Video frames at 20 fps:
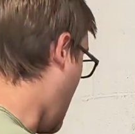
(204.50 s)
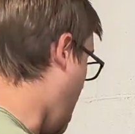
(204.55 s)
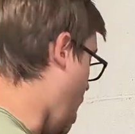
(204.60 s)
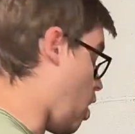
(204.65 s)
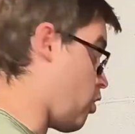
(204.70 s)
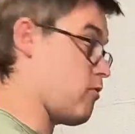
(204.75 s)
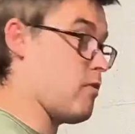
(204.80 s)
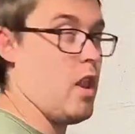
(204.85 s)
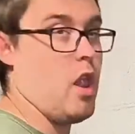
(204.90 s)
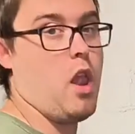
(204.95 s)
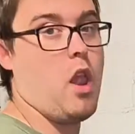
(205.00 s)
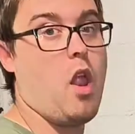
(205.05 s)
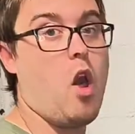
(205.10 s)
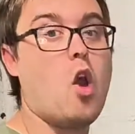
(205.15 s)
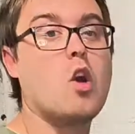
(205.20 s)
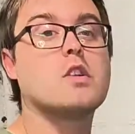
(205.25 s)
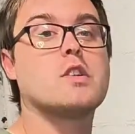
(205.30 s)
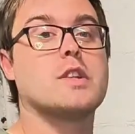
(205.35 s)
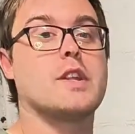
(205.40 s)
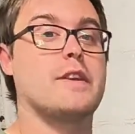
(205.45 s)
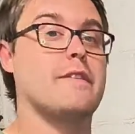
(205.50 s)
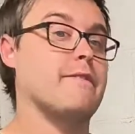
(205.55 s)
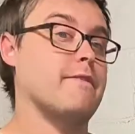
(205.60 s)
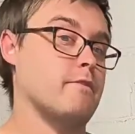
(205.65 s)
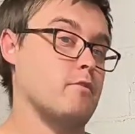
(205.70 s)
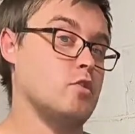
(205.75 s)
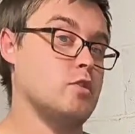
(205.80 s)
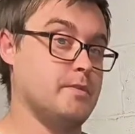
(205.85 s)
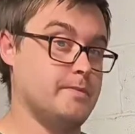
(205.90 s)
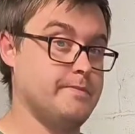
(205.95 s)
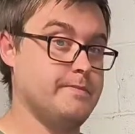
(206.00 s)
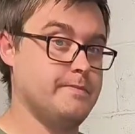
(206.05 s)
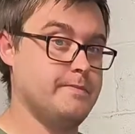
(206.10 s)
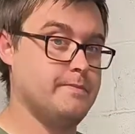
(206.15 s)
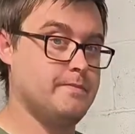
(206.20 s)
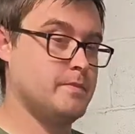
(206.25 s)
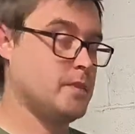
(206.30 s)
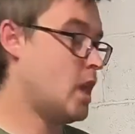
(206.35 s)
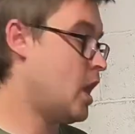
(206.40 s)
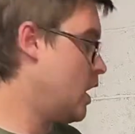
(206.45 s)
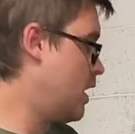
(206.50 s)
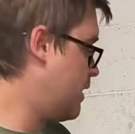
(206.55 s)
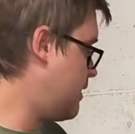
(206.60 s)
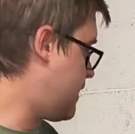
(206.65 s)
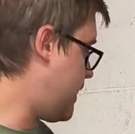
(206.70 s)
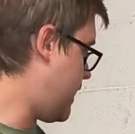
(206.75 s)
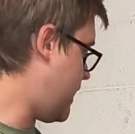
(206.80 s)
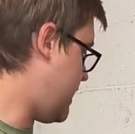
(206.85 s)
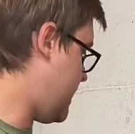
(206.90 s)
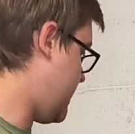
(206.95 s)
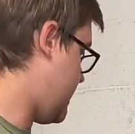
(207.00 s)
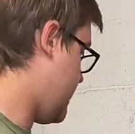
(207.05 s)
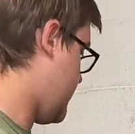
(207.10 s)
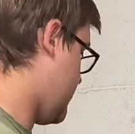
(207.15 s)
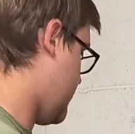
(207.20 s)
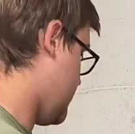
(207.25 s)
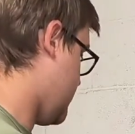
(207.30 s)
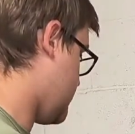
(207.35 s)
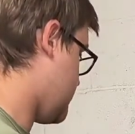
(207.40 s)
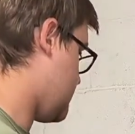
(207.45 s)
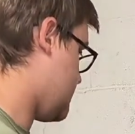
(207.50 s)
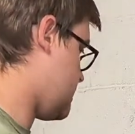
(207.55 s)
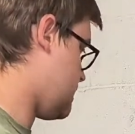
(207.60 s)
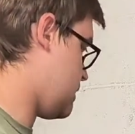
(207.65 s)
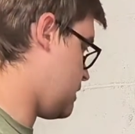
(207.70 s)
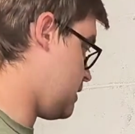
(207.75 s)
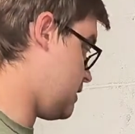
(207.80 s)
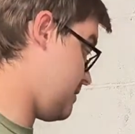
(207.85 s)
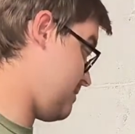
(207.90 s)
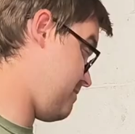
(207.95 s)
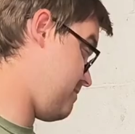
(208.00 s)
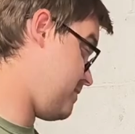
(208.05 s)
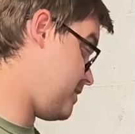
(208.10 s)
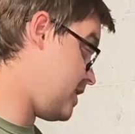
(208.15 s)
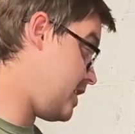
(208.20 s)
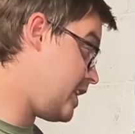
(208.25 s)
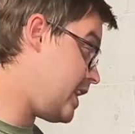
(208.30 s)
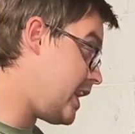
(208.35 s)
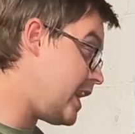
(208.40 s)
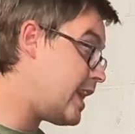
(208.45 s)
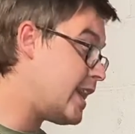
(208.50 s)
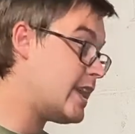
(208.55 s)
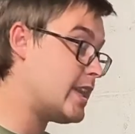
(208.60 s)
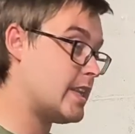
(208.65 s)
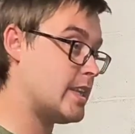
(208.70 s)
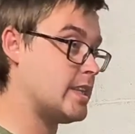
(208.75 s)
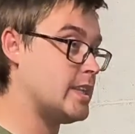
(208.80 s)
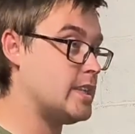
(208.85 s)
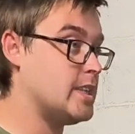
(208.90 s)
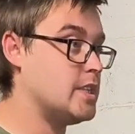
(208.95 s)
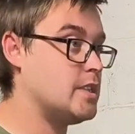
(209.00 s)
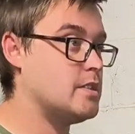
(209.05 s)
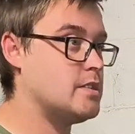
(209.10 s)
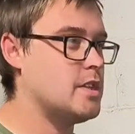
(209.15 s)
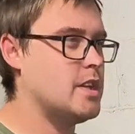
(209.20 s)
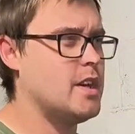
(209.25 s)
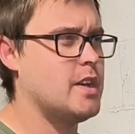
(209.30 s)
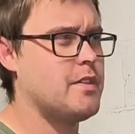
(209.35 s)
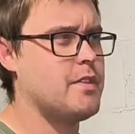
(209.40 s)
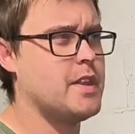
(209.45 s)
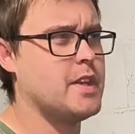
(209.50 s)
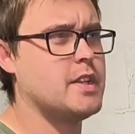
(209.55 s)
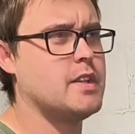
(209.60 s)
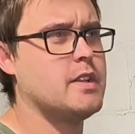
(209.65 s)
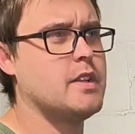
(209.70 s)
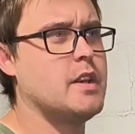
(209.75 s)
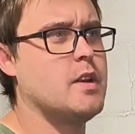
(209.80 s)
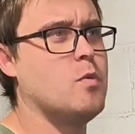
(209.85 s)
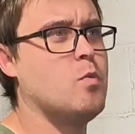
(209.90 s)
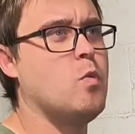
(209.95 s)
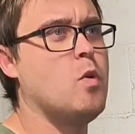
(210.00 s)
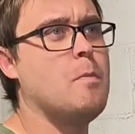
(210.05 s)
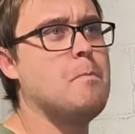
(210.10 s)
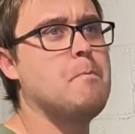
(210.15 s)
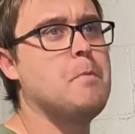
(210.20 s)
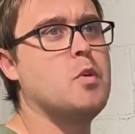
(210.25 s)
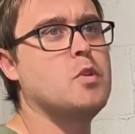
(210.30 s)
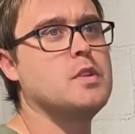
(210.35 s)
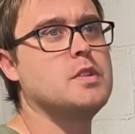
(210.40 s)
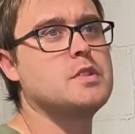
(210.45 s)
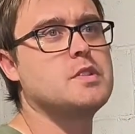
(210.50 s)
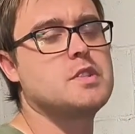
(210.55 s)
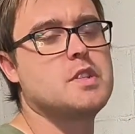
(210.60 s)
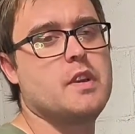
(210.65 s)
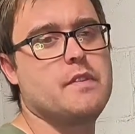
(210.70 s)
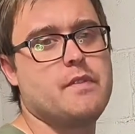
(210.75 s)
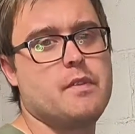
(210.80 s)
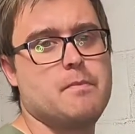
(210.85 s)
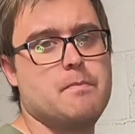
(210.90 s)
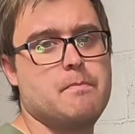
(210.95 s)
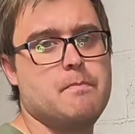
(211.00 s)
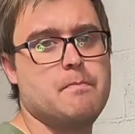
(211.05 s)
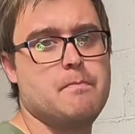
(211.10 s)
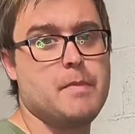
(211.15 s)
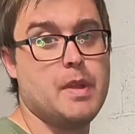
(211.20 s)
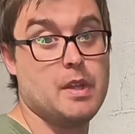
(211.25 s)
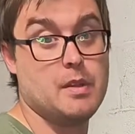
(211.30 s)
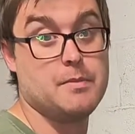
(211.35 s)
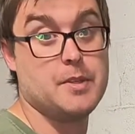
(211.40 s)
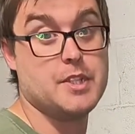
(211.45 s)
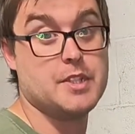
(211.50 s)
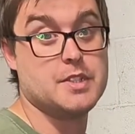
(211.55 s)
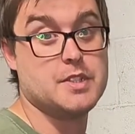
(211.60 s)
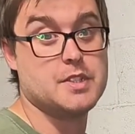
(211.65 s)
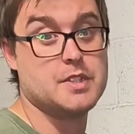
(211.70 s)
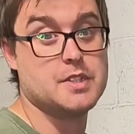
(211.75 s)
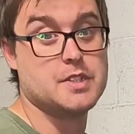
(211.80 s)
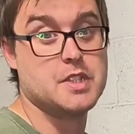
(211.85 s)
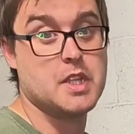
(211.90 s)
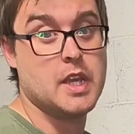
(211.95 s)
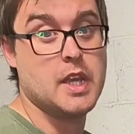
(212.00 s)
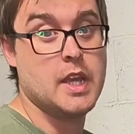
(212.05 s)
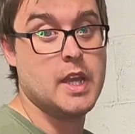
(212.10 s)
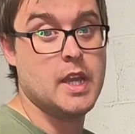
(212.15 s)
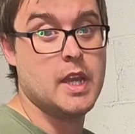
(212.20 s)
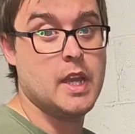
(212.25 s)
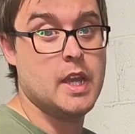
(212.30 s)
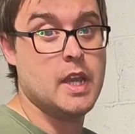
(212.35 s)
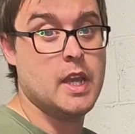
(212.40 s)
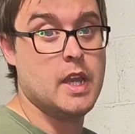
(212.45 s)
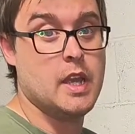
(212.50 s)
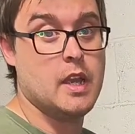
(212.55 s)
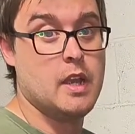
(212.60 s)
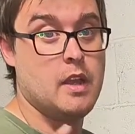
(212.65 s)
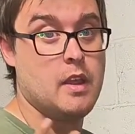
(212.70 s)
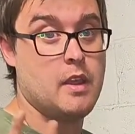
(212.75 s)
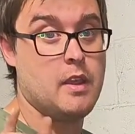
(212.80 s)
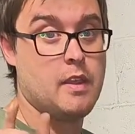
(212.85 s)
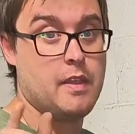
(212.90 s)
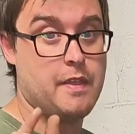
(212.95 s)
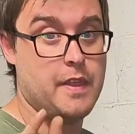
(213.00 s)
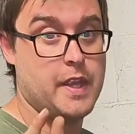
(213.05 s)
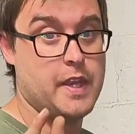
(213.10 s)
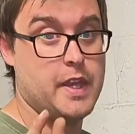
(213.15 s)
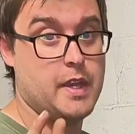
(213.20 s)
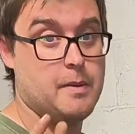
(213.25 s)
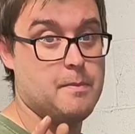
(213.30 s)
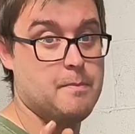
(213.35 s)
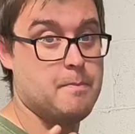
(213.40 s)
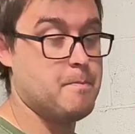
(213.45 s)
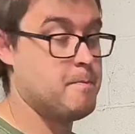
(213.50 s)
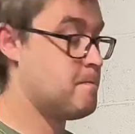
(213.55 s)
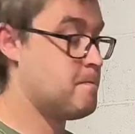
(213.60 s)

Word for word: are a lot different. They're nearly to, I think they're 1.7 millimeters thinner.